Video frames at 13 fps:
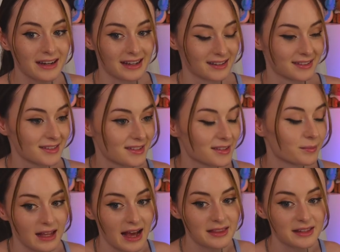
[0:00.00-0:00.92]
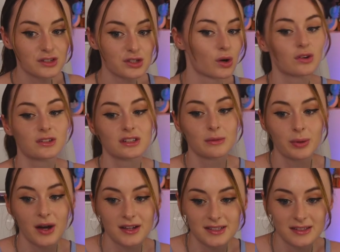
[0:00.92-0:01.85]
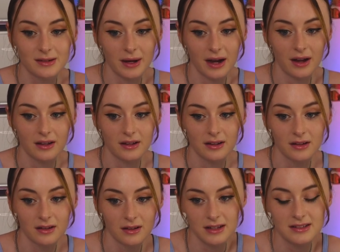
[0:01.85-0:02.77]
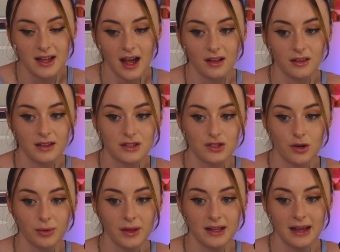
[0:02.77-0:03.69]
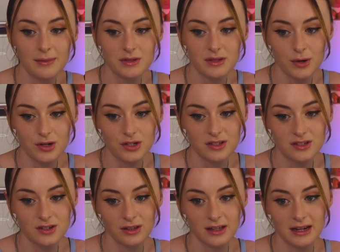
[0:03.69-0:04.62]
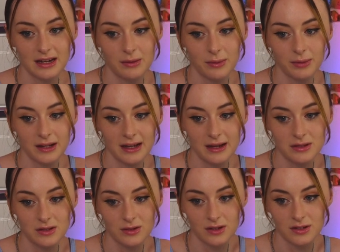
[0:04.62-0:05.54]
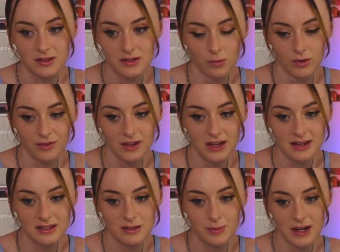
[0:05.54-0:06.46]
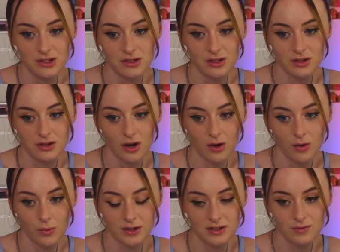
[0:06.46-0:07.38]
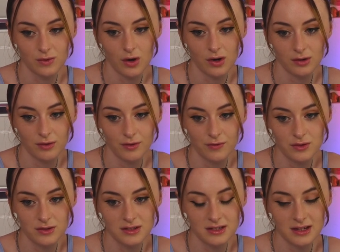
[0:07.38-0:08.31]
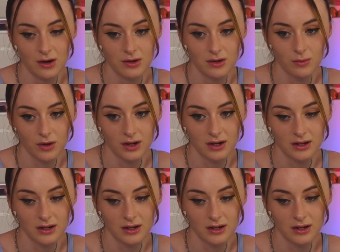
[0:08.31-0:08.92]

is and then talk to the person about it. Exactly. Don't play games with emotions. Don't let anyone play games with yours. What if they expect you to know what is wrong and refuse to tell you what it